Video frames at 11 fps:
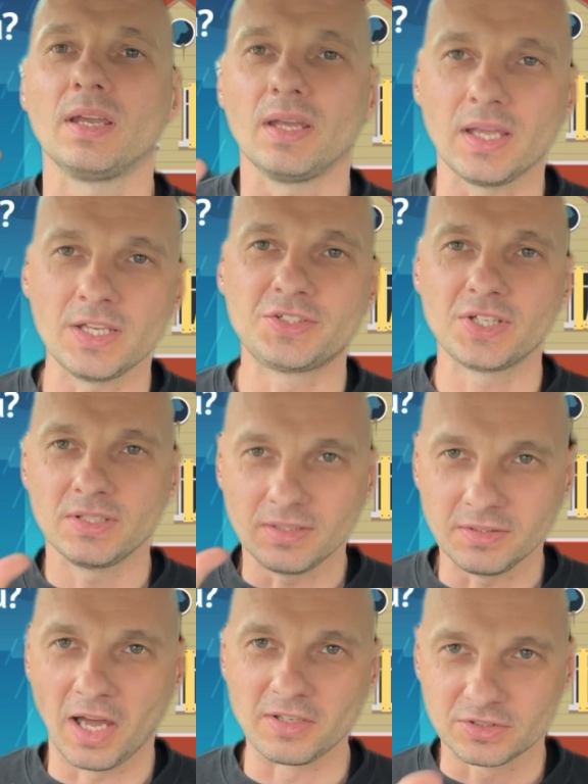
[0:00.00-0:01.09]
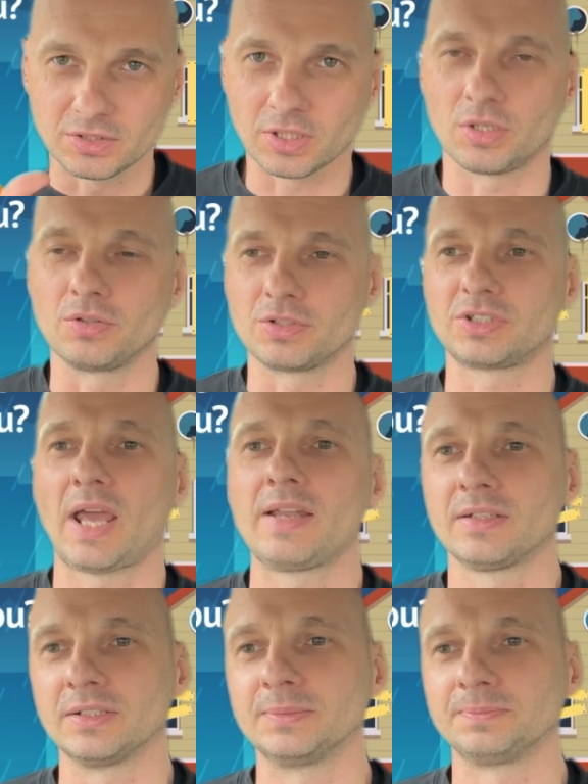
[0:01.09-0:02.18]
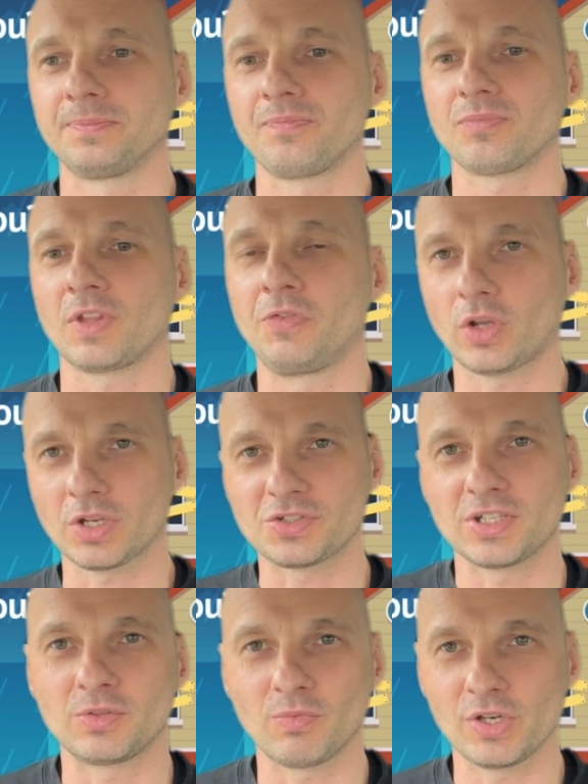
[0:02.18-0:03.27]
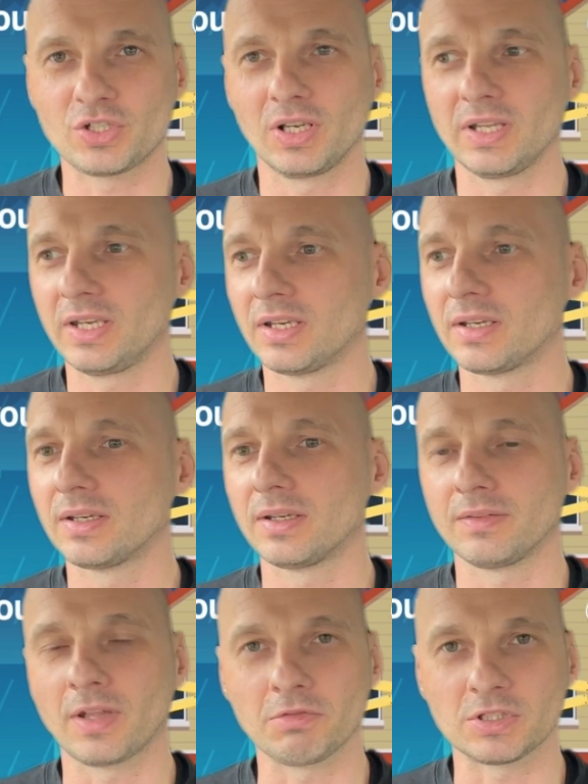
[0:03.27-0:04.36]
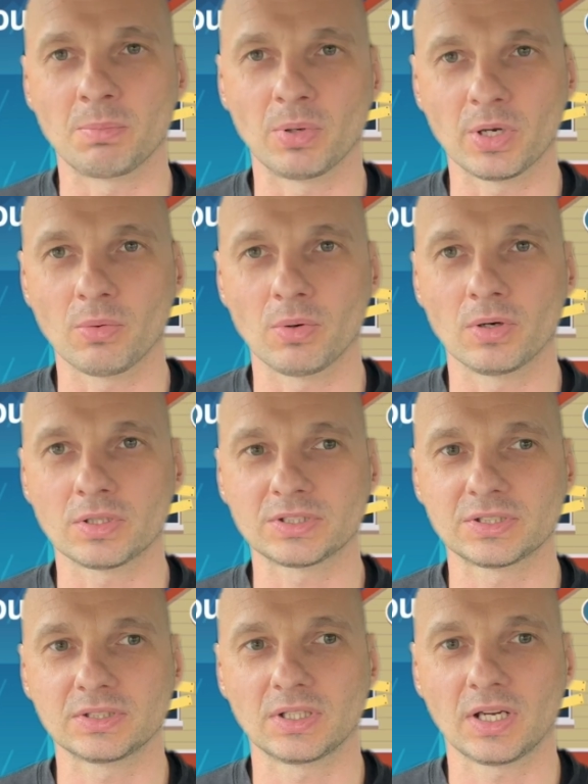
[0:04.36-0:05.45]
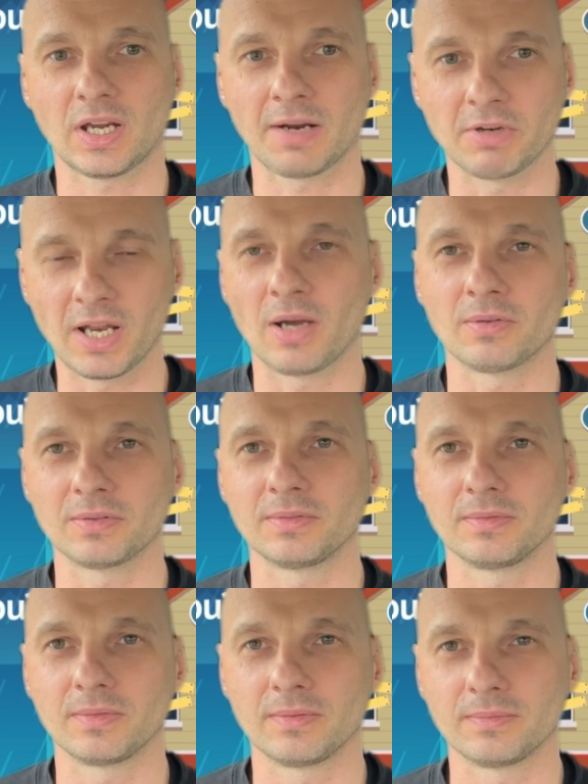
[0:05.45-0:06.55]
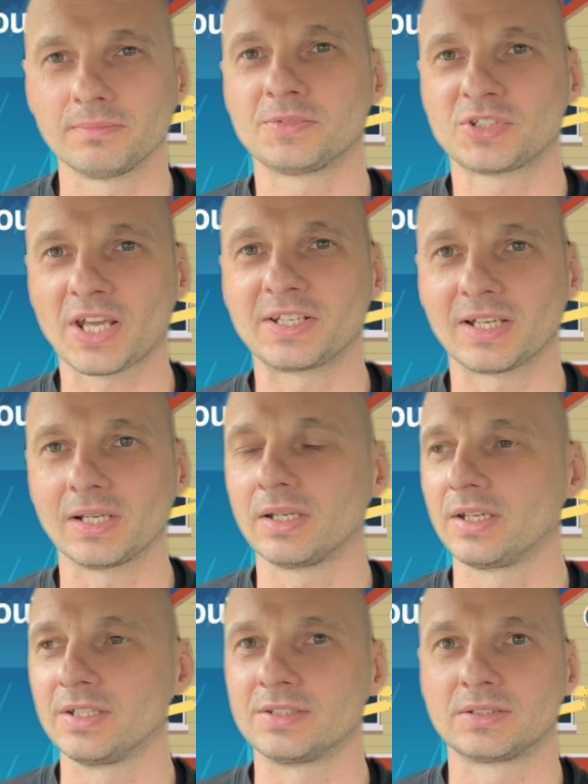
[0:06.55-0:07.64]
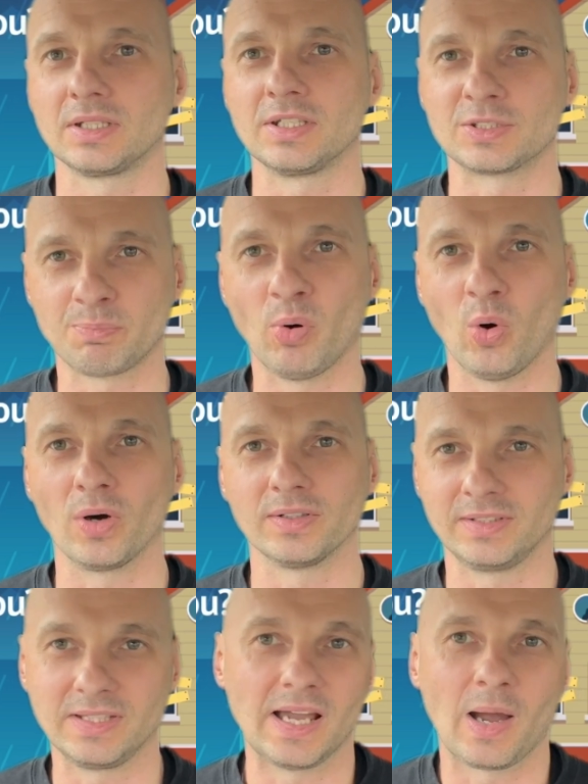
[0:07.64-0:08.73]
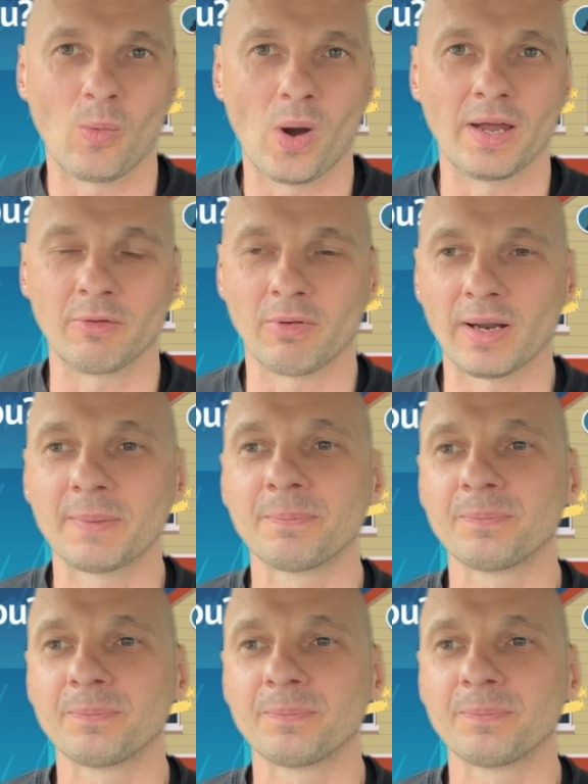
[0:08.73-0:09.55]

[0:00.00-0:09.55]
it done to the good standard? If you can see it visually, there is a bodyworks carried out. Technically it's poor DIY, right?